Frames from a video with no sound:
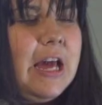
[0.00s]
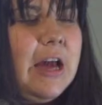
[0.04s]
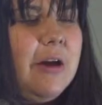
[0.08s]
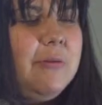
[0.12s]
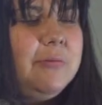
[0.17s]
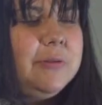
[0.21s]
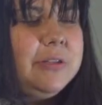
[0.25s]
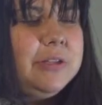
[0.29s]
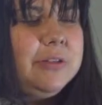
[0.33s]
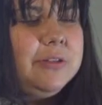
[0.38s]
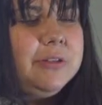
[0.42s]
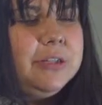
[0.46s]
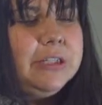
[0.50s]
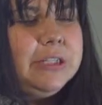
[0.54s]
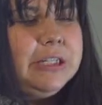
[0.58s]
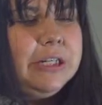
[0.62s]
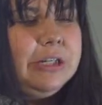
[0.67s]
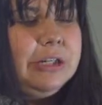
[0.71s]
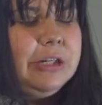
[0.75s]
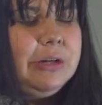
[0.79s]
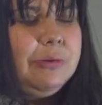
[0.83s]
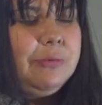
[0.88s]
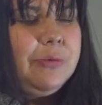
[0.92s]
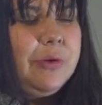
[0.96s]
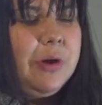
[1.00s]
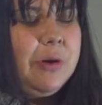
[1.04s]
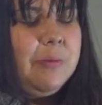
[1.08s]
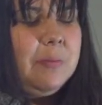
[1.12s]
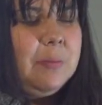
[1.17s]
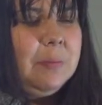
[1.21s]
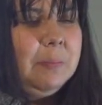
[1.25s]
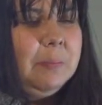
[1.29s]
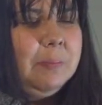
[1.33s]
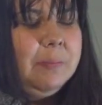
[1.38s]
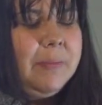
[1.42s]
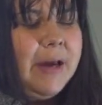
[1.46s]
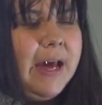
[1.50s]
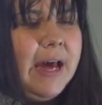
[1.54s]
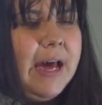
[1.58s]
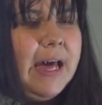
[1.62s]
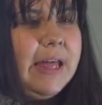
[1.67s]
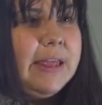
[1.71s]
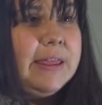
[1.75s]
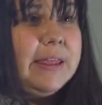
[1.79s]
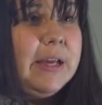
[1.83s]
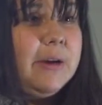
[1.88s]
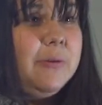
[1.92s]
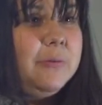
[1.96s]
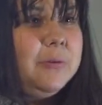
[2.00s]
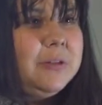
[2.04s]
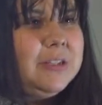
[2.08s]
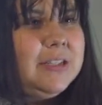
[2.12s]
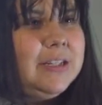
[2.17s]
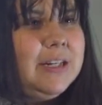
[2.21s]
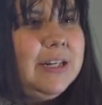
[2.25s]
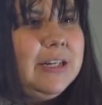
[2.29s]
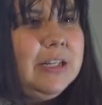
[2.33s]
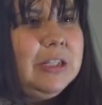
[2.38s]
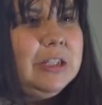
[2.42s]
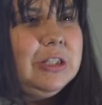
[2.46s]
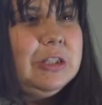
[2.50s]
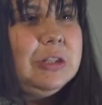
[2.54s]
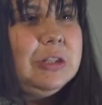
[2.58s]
I was going down the wrong path. I wasn't in